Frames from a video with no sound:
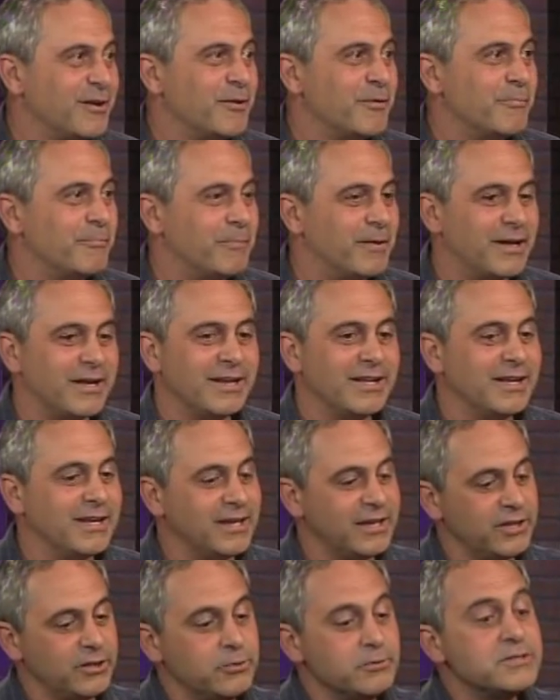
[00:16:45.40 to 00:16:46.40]
but
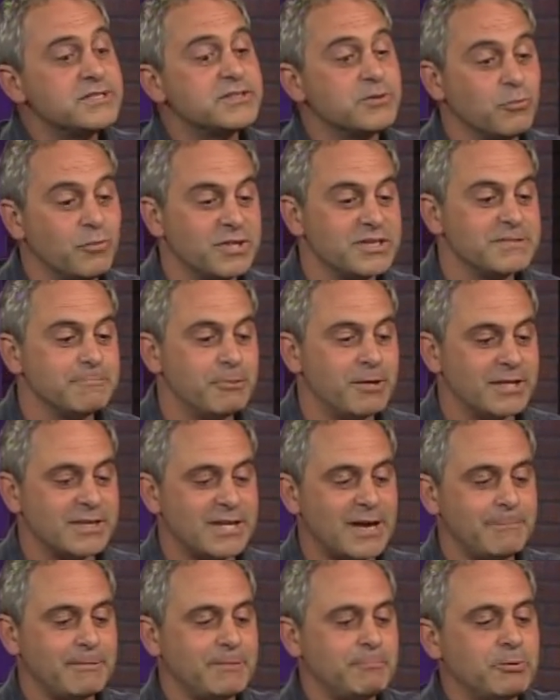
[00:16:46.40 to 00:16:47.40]
it used to once upon a
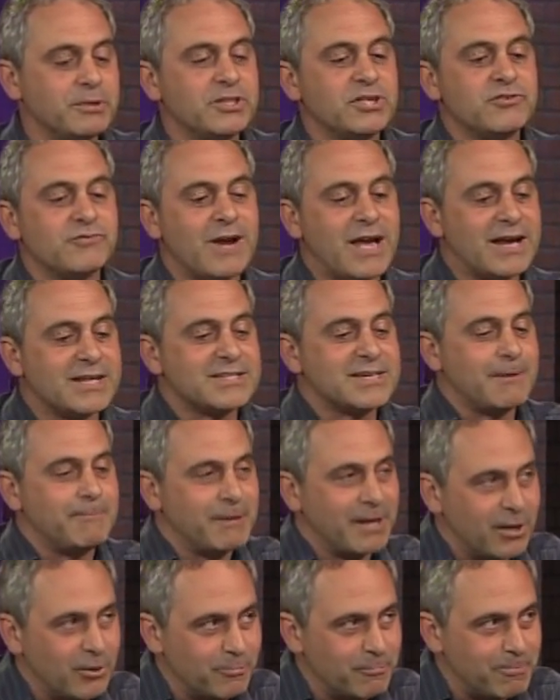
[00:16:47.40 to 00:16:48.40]
time, they put the tracks
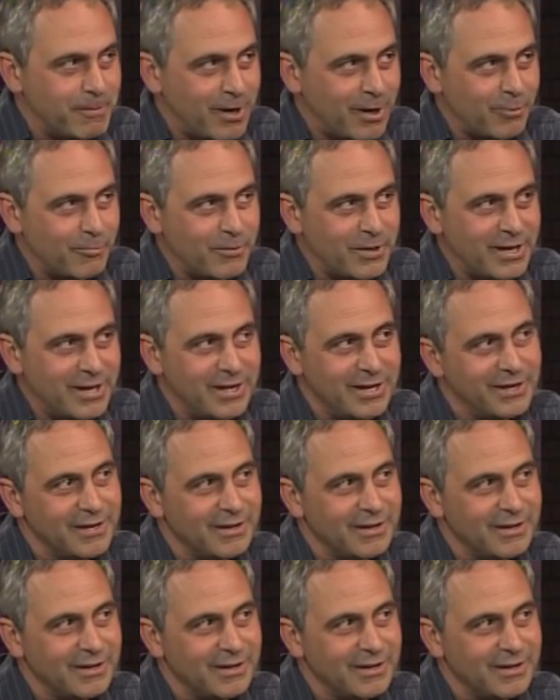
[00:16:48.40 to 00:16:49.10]
coming out partway,